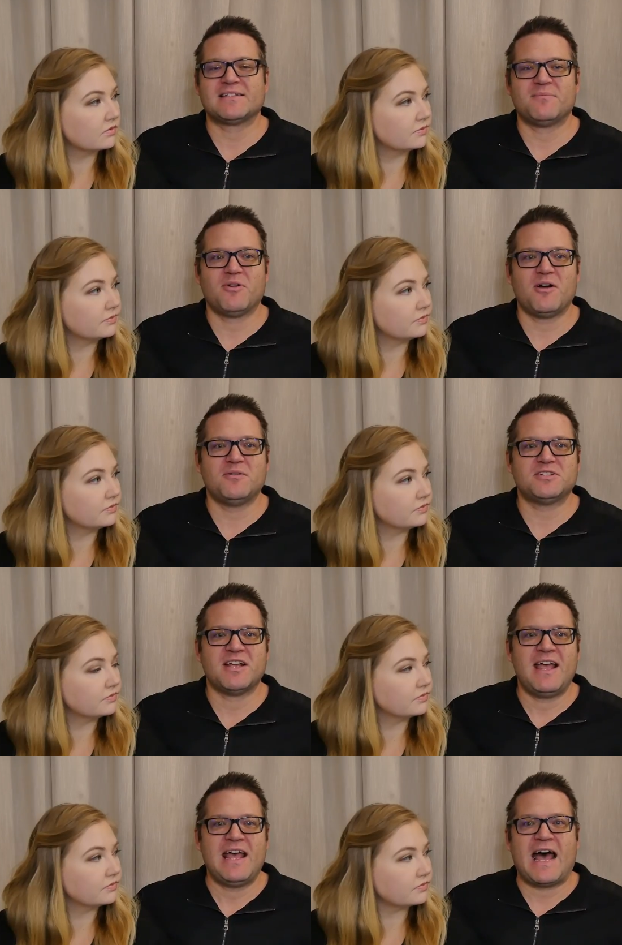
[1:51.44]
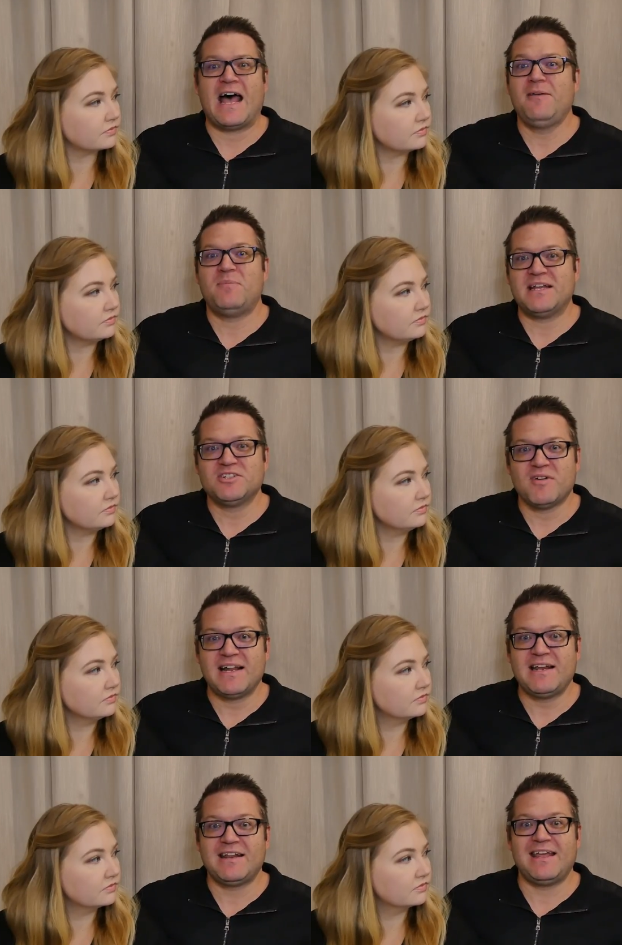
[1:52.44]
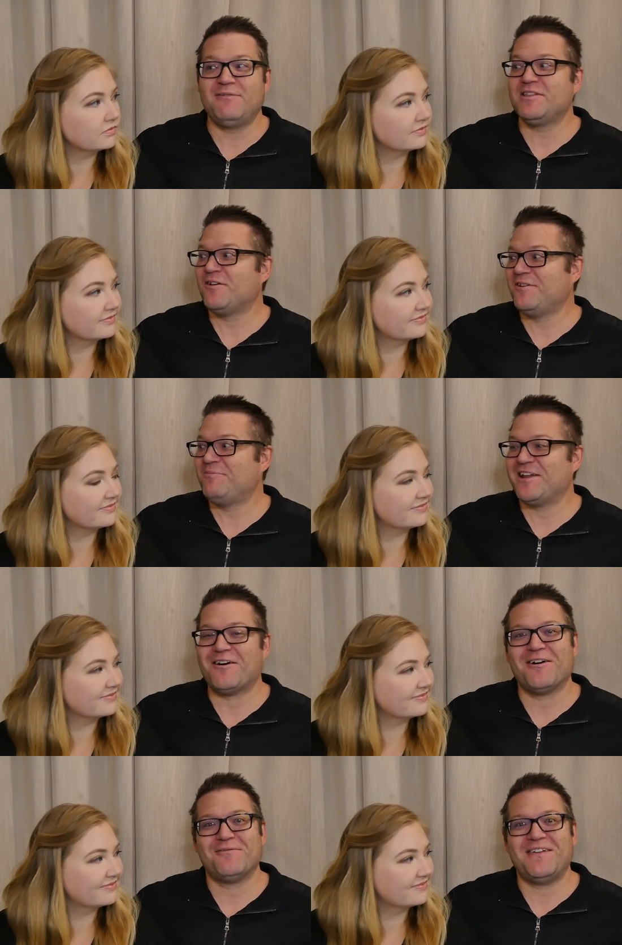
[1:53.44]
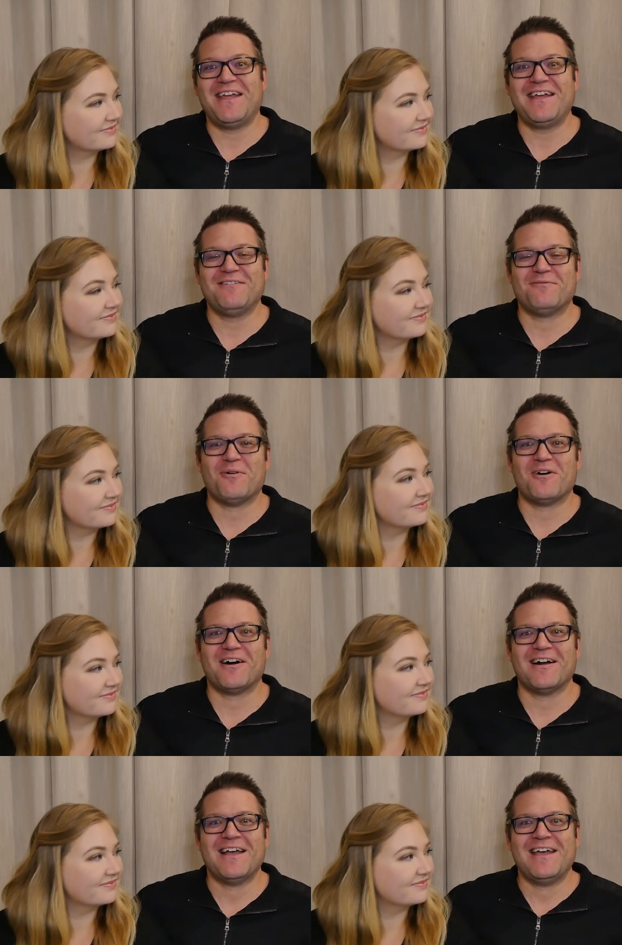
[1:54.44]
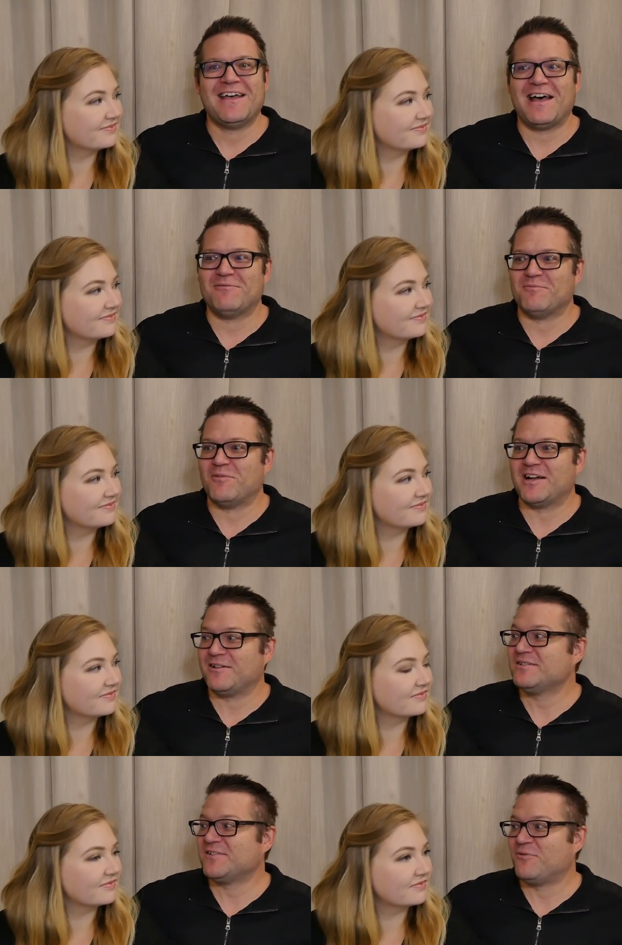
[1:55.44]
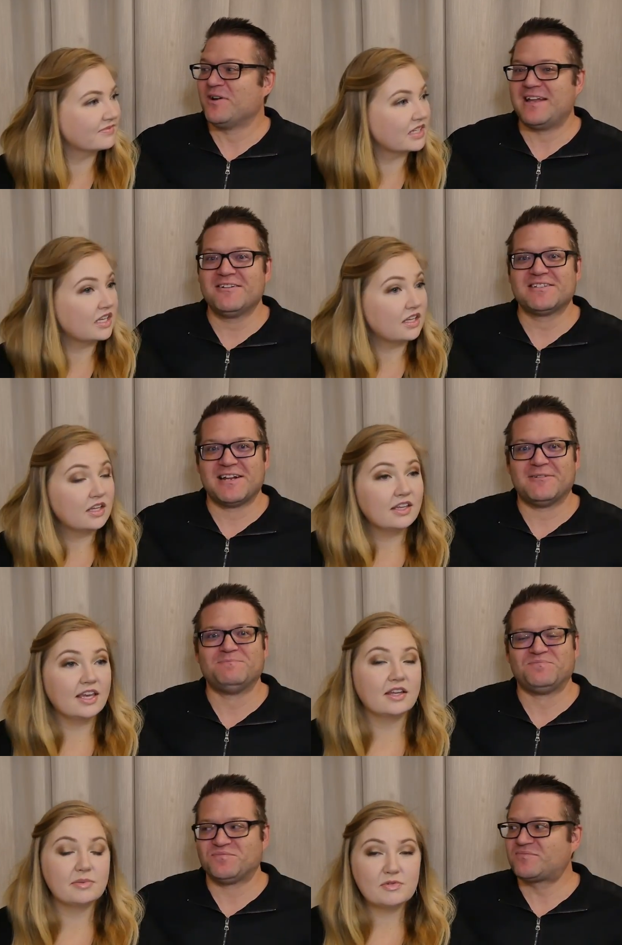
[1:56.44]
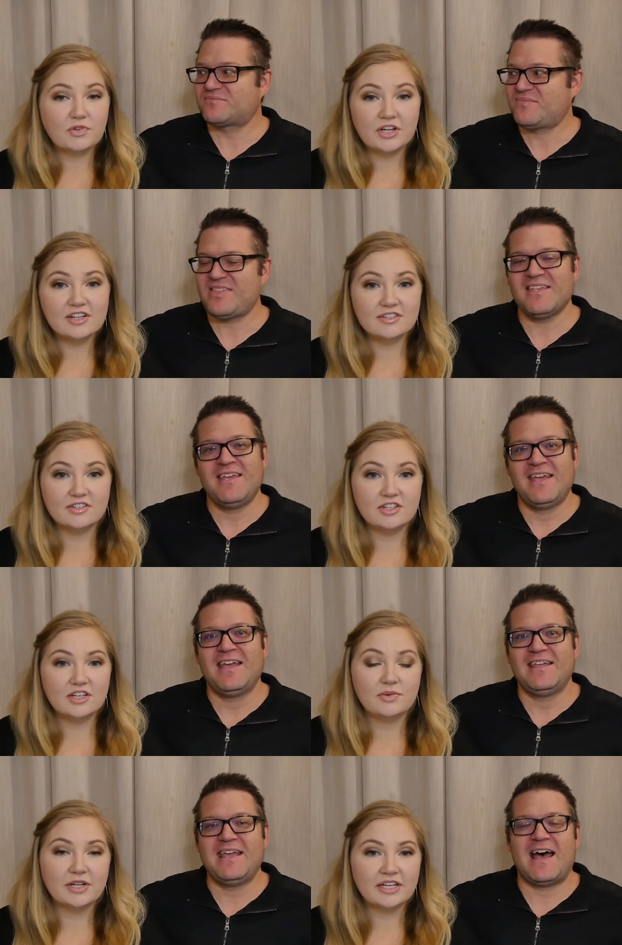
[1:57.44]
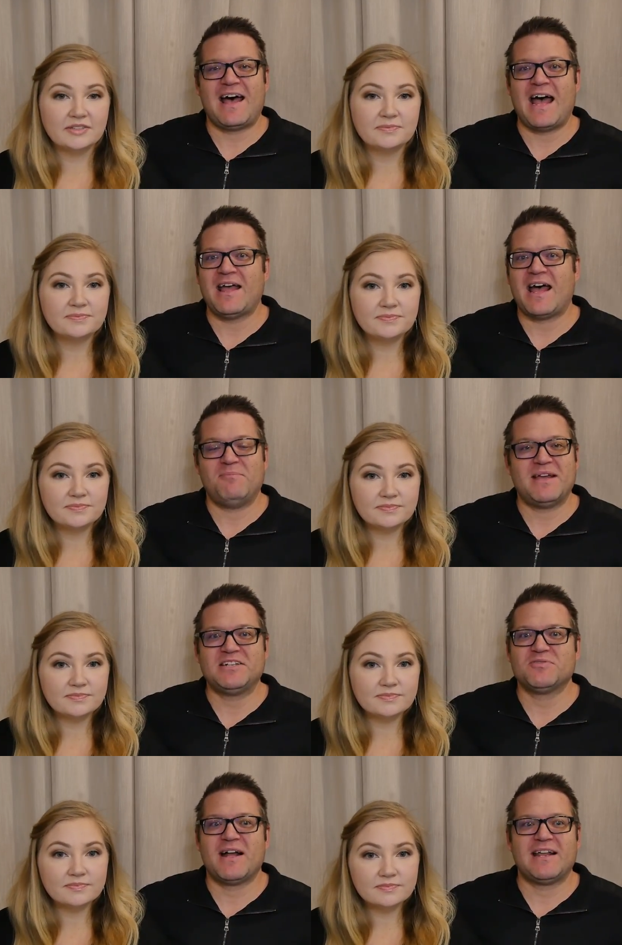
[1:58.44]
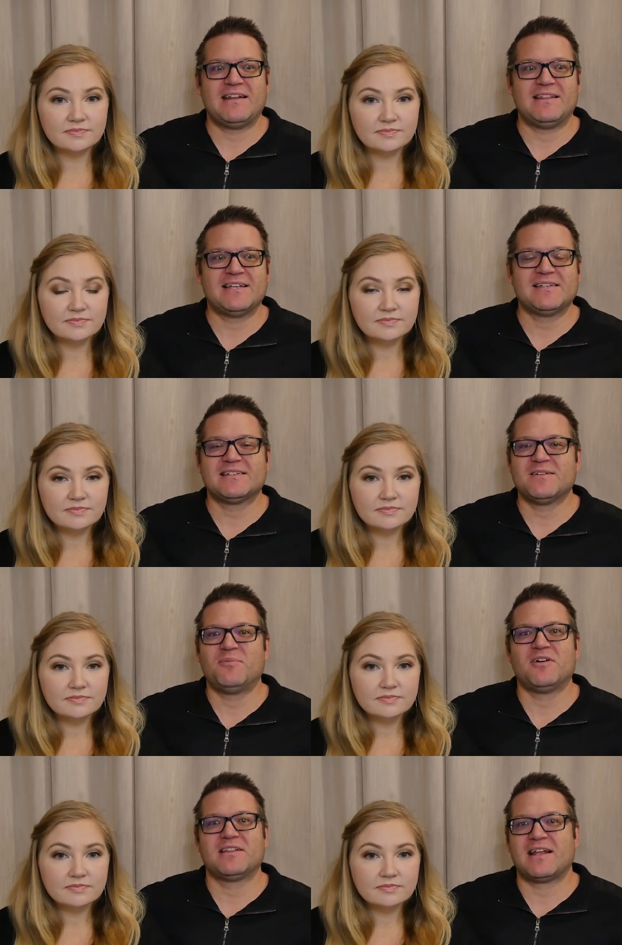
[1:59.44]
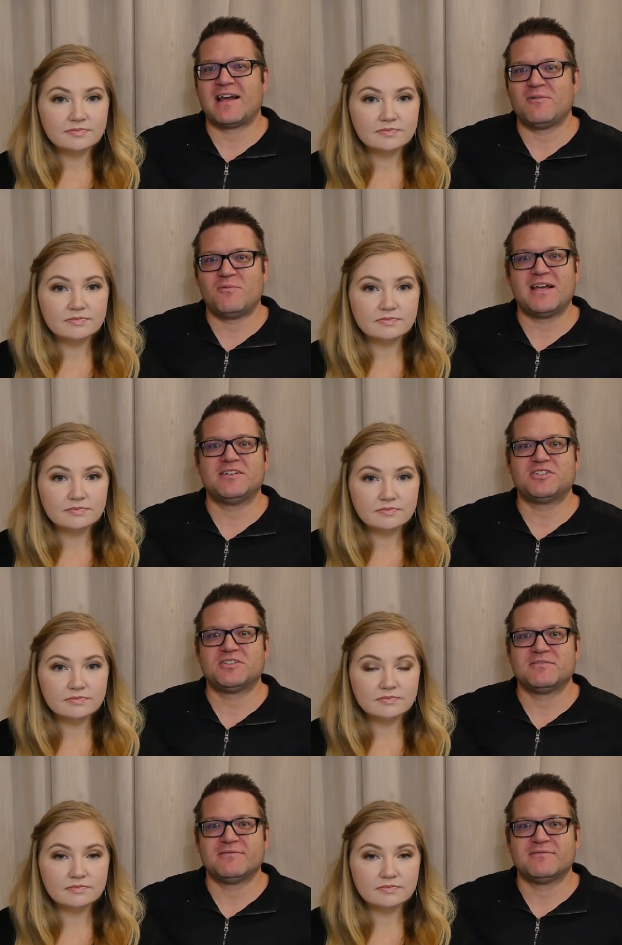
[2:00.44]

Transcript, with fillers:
Speaker 1: approach. I binge read it, even though we've been RVing for what close to four years now. Yeah,
Speaker 2: it'll be four years in January. Yeah,
Speaker 1: I, I binge read it. This is the book that I wish